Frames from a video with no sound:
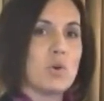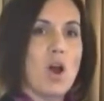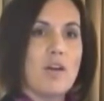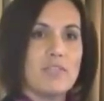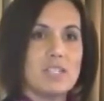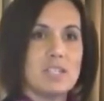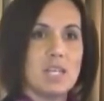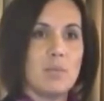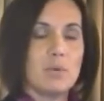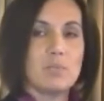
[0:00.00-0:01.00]
more often to
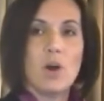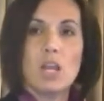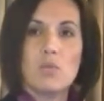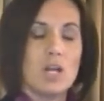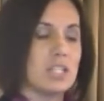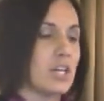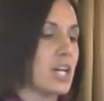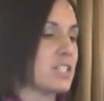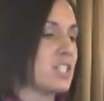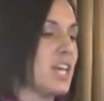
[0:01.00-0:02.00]
keep your body well
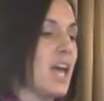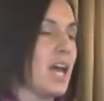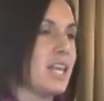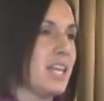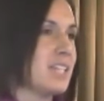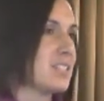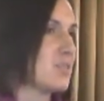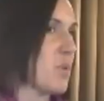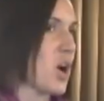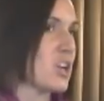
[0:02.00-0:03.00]
nourished, and eat
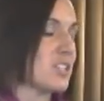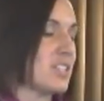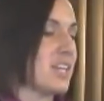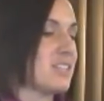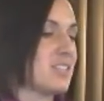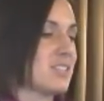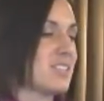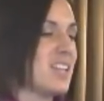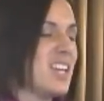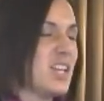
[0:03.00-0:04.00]
smart. And that's
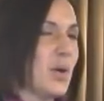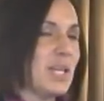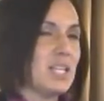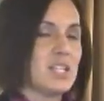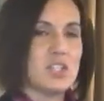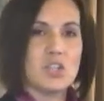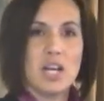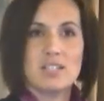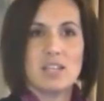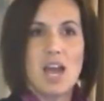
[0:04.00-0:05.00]
just knowing little
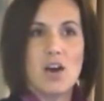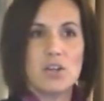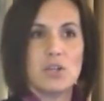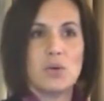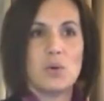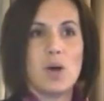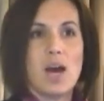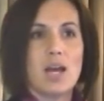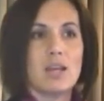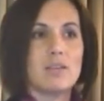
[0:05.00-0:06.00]
tricks on how
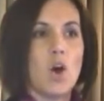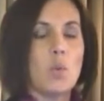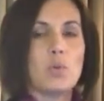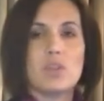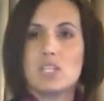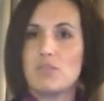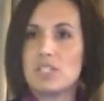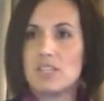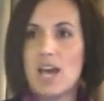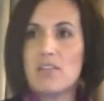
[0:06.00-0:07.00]
to cope with the
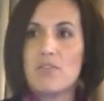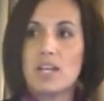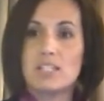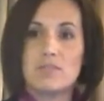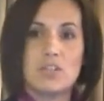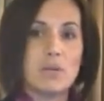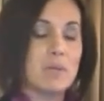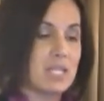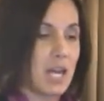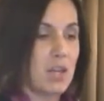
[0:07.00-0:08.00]
different side effects of
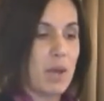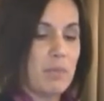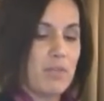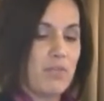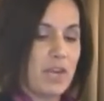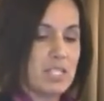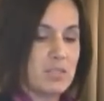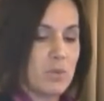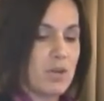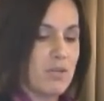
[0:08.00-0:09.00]
treatment that you might be
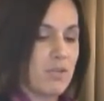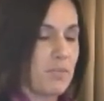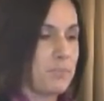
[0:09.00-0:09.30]
faced with.